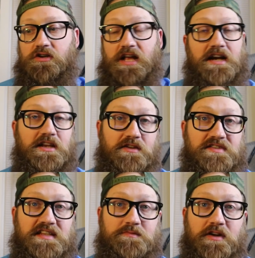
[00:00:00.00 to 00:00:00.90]
you're not going to
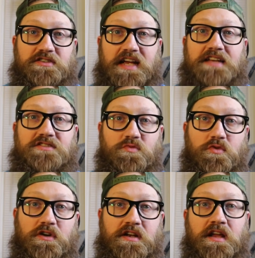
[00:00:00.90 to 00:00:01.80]
use it as much as you
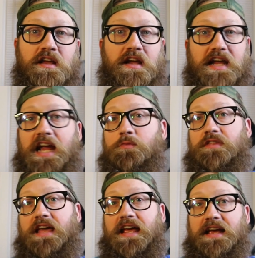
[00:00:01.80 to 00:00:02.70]
would a
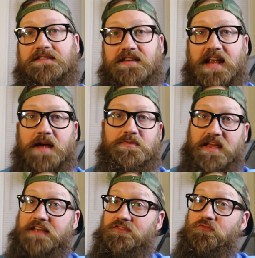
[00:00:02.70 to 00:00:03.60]
camera that has an app
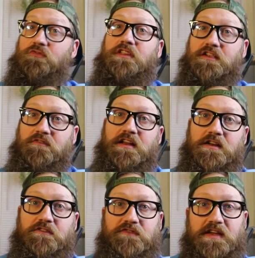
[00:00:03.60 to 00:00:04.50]
that has a really great
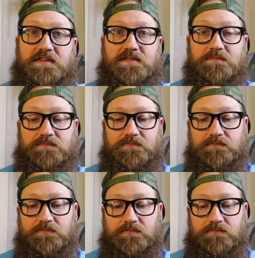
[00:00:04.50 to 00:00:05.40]
interface
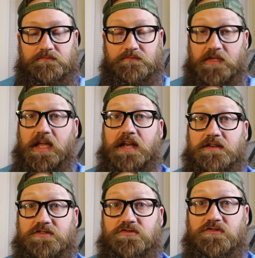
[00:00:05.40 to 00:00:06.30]
and
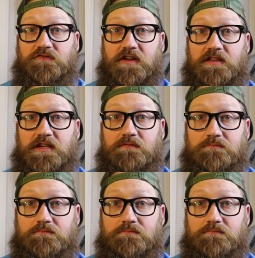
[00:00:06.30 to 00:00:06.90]
is user-friendly.